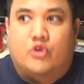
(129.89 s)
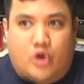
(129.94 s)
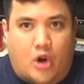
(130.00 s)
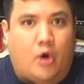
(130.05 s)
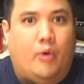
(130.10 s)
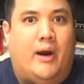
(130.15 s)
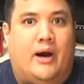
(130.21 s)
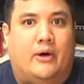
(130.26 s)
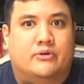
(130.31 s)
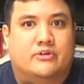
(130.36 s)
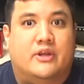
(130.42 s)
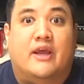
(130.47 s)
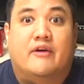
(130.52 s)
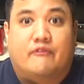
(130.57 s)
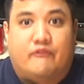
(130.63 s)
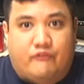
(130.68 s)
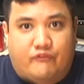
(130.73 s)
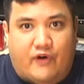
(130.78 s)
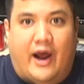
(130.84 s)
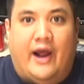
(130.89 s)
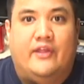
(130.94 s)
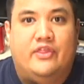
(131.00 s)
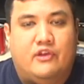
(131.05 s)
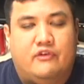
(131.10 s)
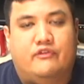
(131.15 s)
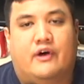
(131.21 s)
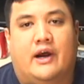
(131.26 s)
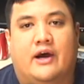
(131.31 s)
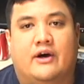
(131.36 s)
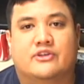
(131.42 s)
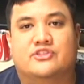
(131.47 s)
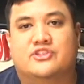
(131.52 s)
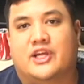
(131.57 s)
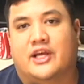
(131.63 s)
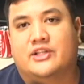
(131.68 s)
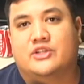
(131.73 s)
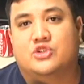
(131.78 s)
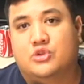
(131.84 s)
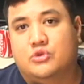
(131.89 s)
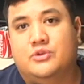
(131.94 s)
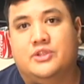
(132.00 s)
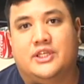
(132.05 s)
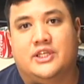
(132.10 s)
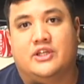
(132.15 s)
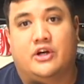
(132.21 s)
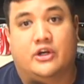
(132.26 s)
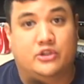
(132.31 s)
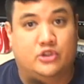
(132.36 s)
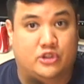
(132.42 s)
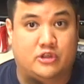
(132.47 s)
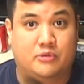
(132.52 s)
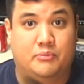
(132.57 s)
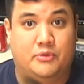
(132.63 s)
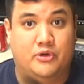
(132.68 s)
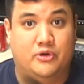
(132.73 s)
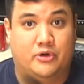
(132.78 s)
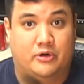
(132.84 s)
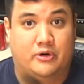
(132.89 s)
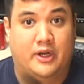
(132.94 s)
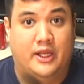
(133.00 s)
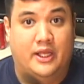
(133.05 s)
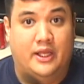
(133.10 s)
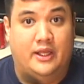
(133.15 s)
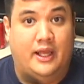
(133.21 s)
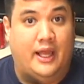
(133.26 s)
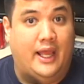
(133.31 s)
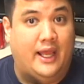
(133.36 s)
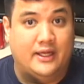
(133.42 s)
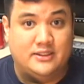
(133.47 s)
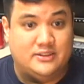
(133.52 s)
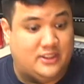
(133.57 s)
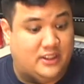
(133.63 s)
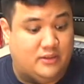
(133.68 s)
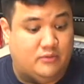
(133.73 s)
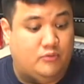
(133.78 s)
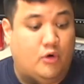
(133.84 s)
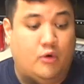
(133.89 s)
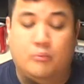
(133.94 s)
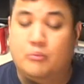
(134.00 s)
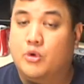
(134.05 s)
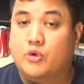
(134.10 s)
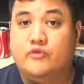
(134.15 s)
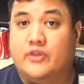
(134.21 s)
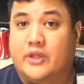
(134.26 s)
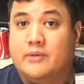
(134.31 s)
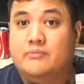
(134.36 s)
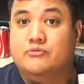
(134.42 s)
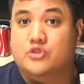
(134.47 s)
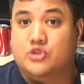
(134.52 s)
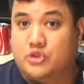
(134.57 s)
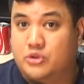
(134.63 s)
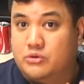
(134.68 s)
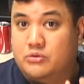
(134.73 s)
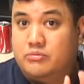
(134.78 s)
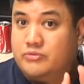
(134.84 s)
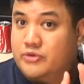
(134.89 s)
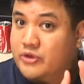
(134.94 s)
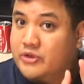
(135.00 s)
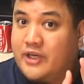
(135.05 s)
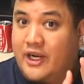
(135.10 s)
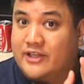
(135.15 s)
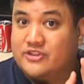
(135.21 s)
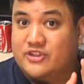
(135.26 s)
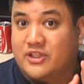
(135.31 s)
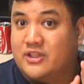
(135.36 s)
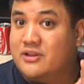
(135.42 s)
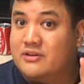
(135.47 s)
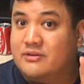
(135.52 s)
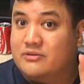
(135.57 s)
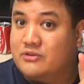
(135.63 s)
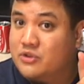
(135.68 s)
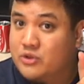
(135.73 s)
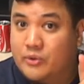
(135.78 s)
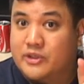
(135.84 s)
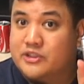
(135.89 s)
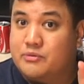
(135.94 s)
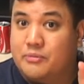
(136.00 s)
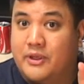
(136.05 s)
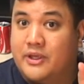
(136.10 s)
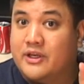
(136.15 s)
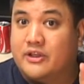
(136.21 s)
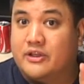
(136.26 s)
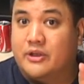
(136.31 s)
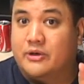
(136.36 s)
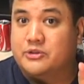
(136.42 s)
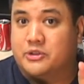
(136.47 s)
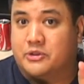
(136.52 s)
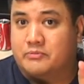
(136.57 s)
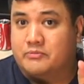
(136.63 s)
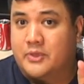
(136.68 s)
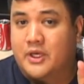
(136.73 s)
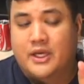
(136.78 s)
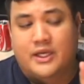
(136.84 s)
go out, find the files that you need on your computer, and uh, we'll move them to your nice little U S B enclosure.